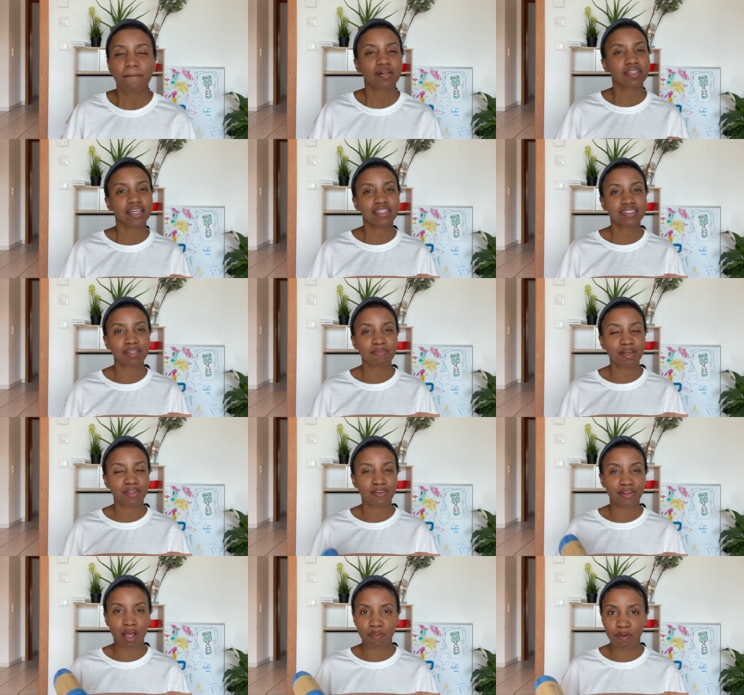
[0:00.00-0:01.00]
place them in
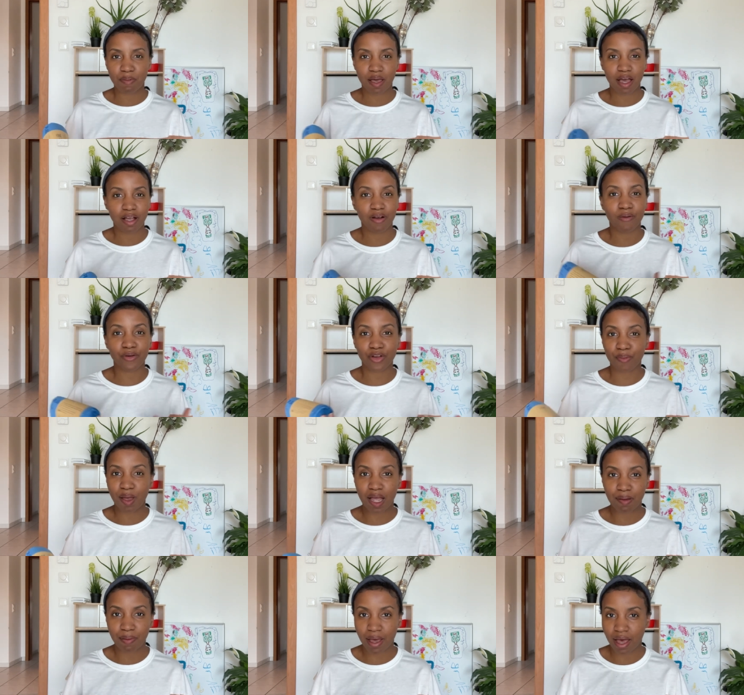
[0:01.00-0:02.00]
your diaper bag or your
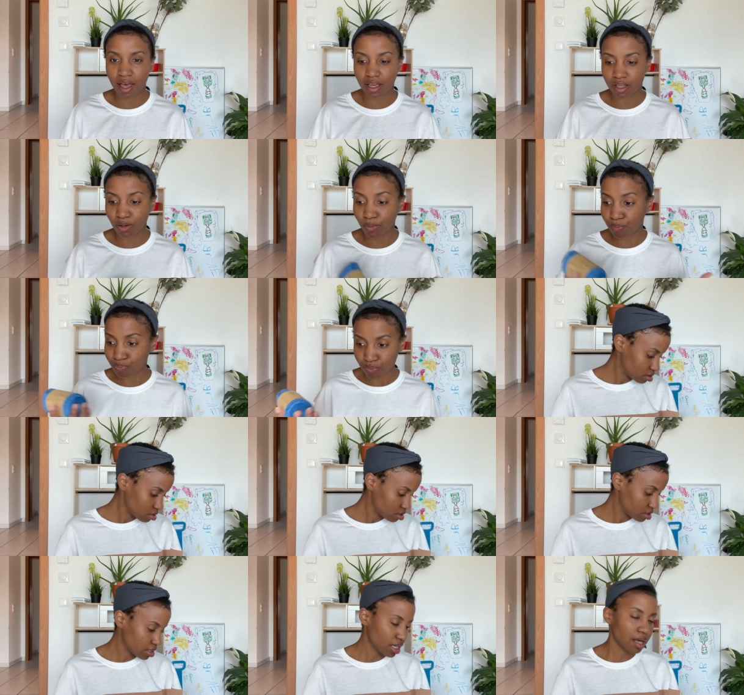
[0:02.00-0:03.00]

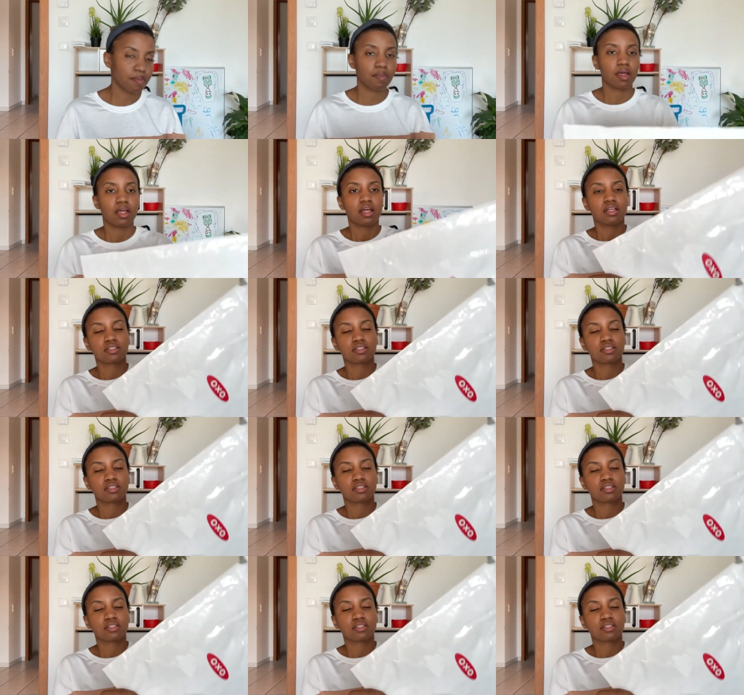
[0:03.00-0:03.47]
backpack. Yep.